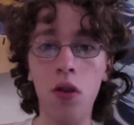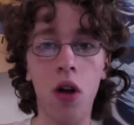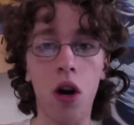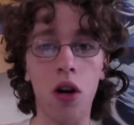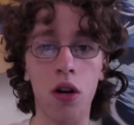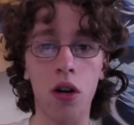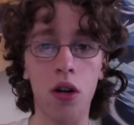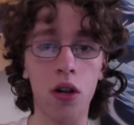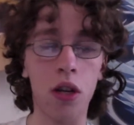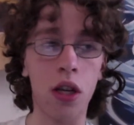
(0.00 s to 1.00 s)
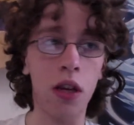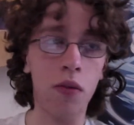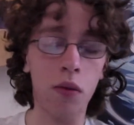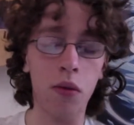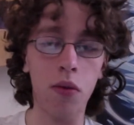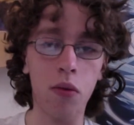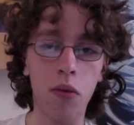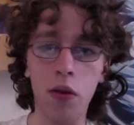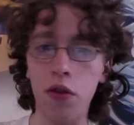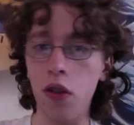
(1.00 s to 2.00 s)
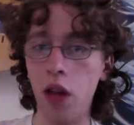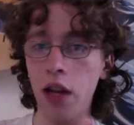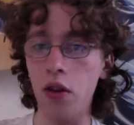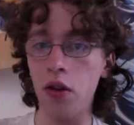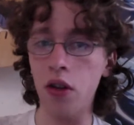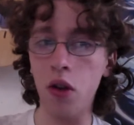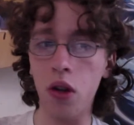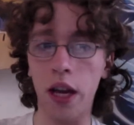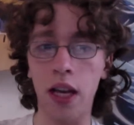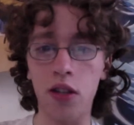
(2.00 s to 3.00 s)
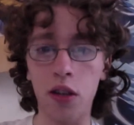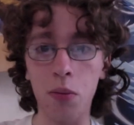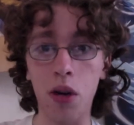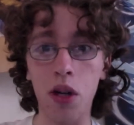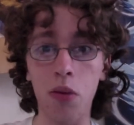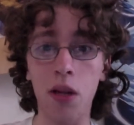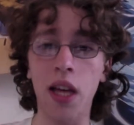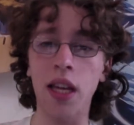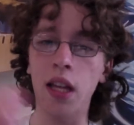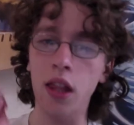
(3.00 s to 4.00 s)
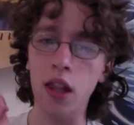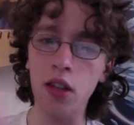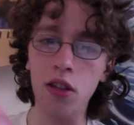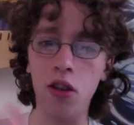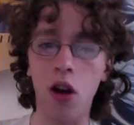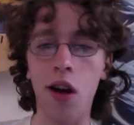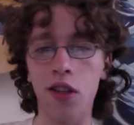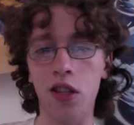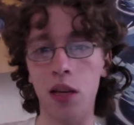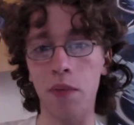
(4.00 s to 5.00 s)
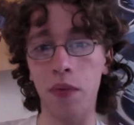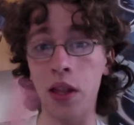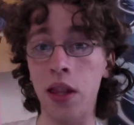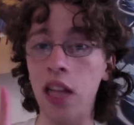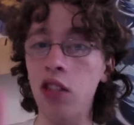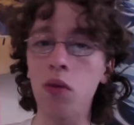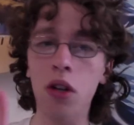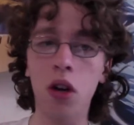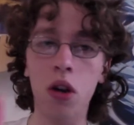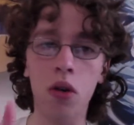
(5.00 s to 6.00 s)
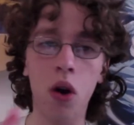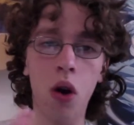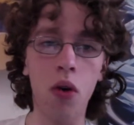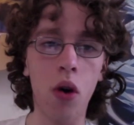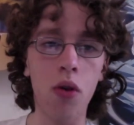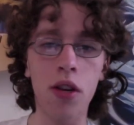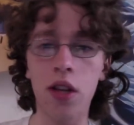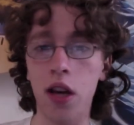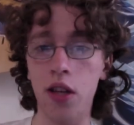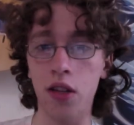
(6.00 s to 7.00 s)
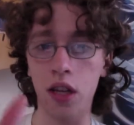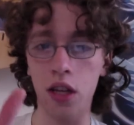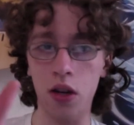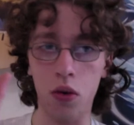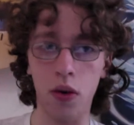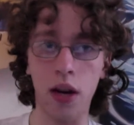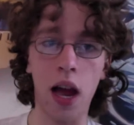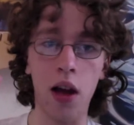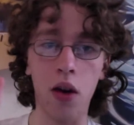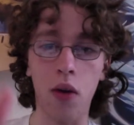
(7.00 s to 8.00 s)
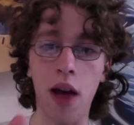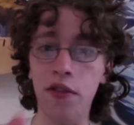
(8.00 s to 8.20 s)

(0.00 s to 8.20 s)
if you like it or you don't like it, at some point you'll be like, "This is awesome," and that's what Oda does. He crafts these well